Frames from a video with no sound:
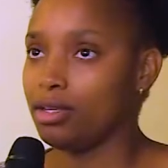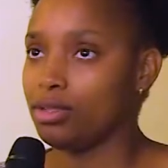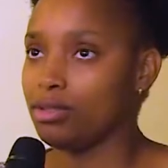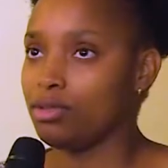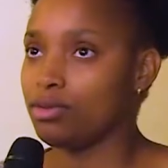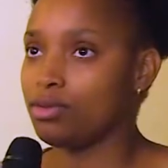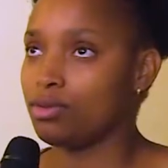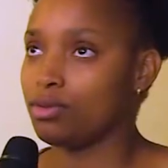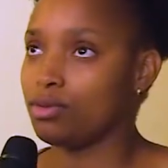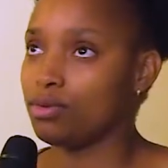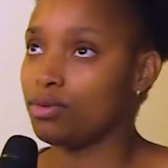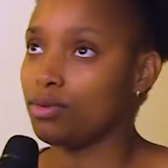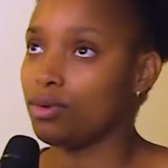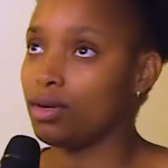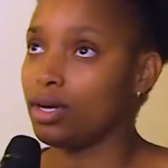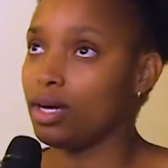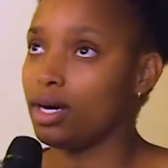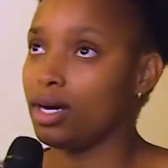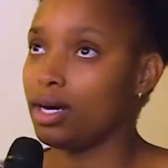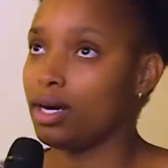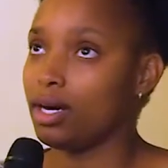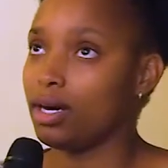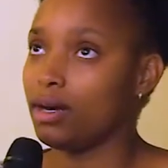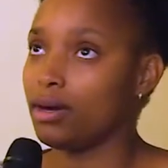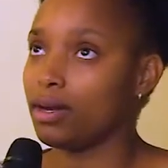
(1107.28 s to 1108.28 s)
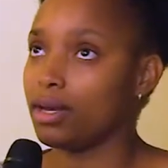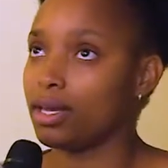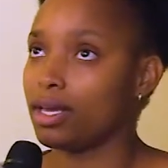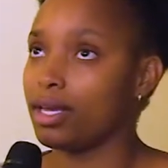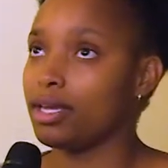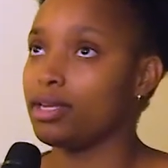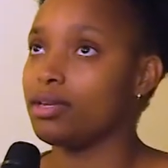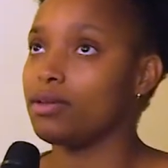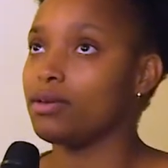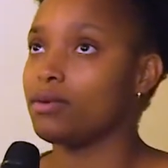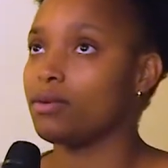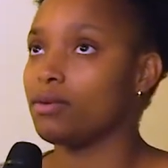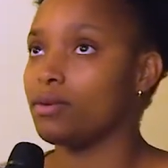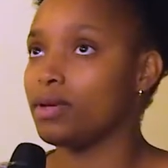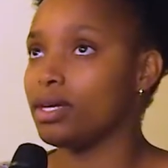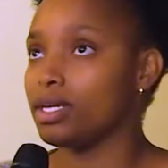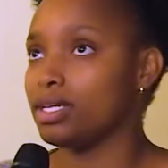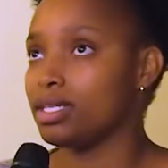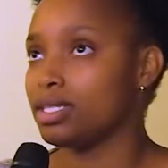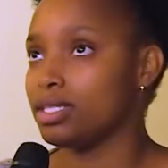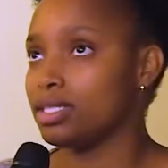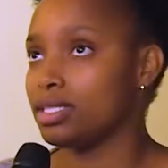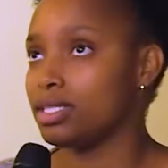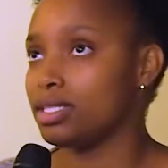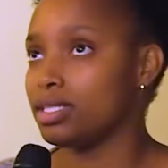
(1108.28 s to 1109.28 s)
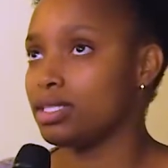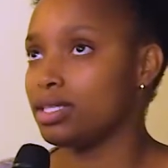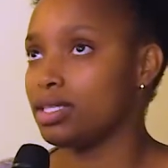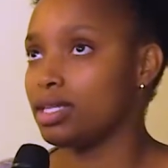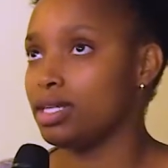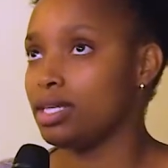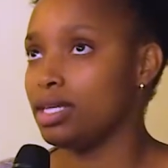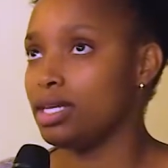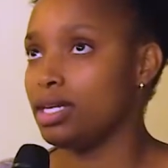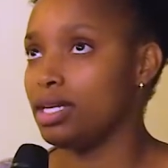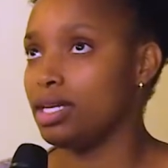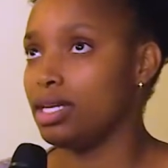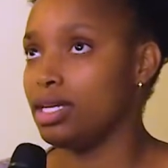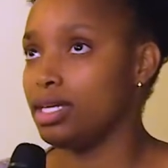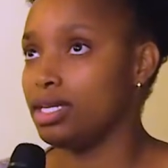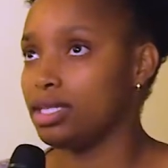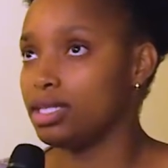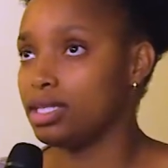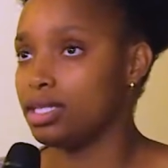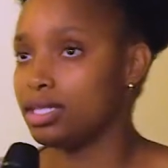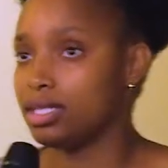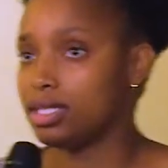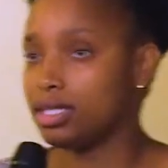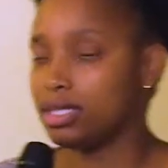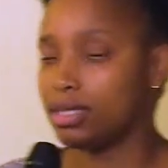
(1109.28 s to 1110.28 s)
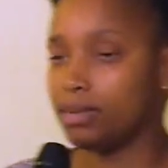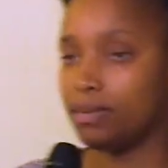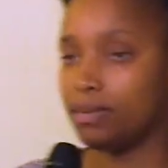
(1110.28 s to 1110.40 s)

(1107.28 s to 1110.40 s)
2, gaining weight needs